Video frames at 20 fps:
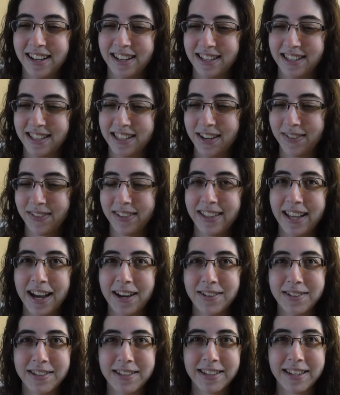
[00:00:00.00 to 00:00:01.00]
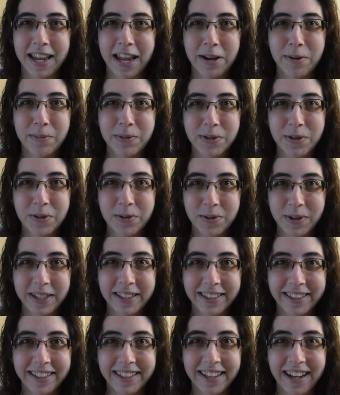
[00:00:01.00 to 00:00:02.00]
7,000 came so
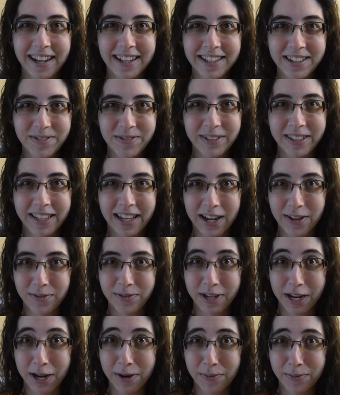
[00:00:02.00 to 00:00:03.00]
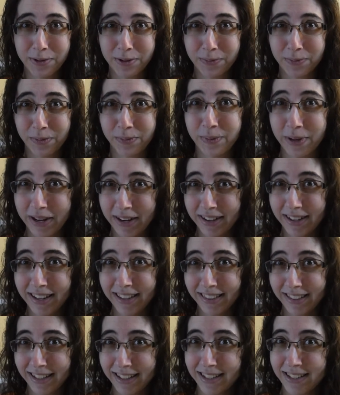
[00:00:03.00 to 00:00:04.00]
quickly I didn't really have time to prepare
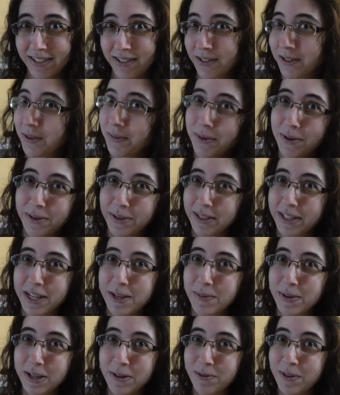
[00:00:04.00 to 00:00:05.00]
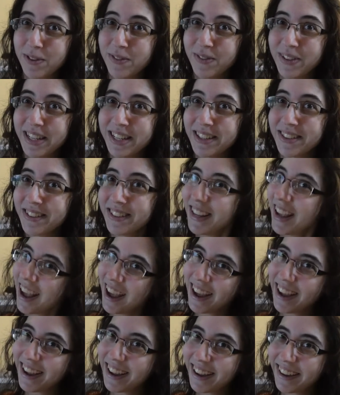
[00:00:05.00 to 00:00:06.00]
anything, so they're both gonna be in one video.
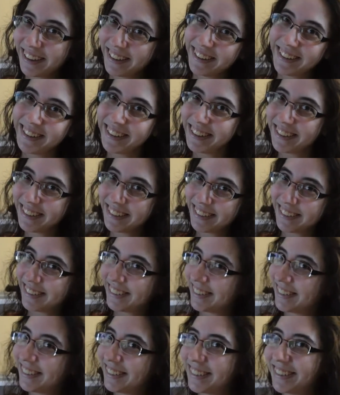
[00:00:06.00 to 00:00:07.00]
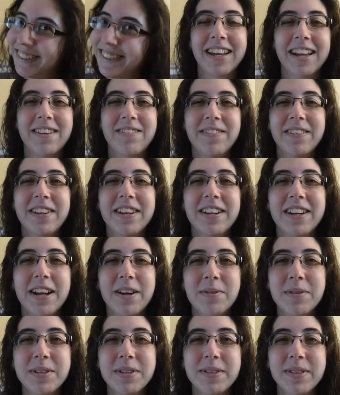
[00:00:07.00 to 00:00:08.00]
Yay! I figured
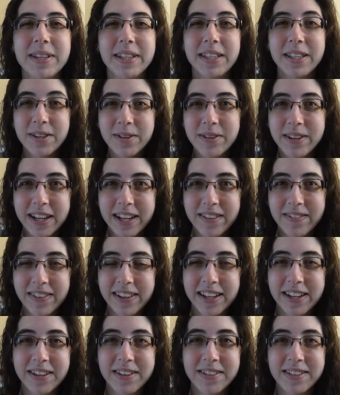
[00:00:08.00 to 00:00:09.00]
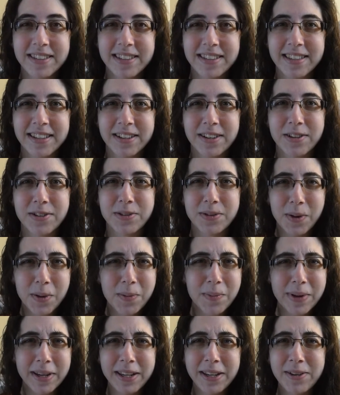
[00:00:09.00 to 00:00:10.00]
I would do a Q&A video since there are
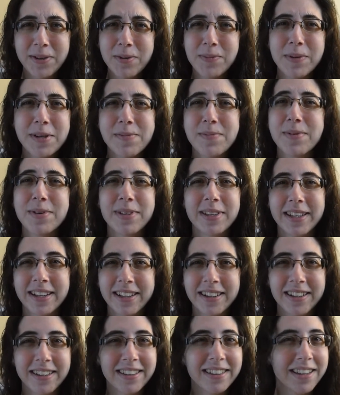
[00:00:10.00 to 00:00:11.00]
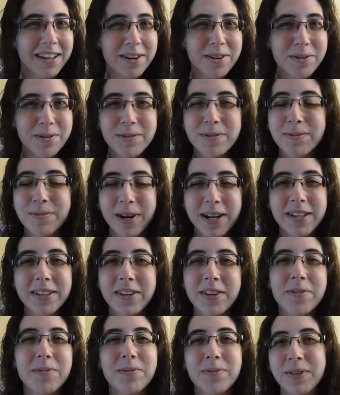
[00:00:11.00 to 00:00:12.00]
so many new people here. Hello,
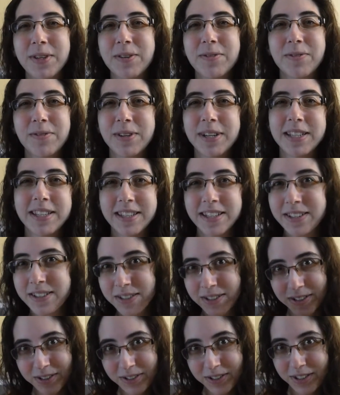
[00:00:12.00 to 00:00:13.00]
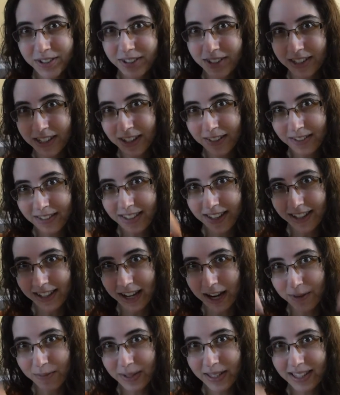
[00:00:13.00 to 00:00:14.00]
welcome. Feel free to introduce yourselves in the
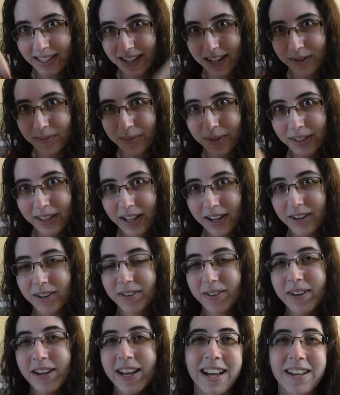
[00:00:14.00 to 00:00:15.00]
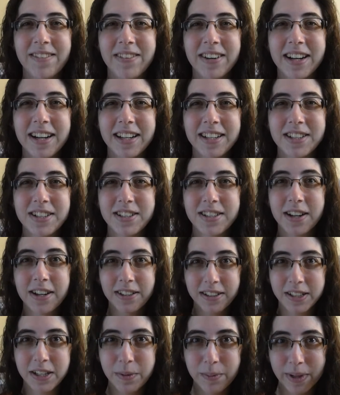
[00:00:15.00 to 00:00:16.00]
comments down below. I figured I'd just
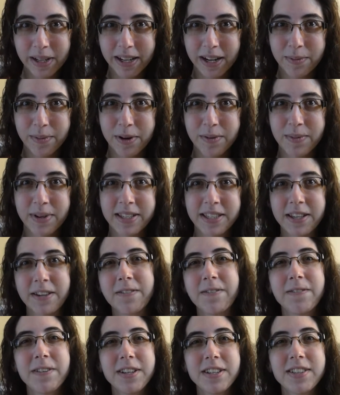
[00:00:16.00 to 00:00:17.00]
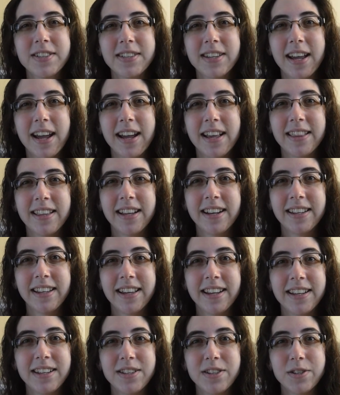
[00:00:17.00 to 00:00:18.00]
talk a little bit about myself first and then
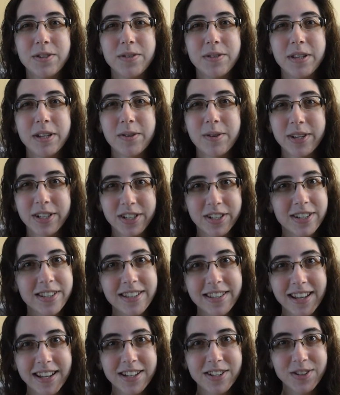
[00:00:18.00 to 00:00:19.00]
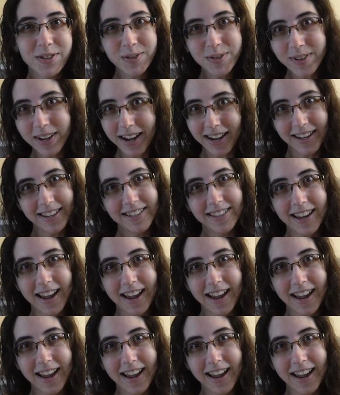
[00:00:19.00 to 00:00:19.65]
get into the questions that you guys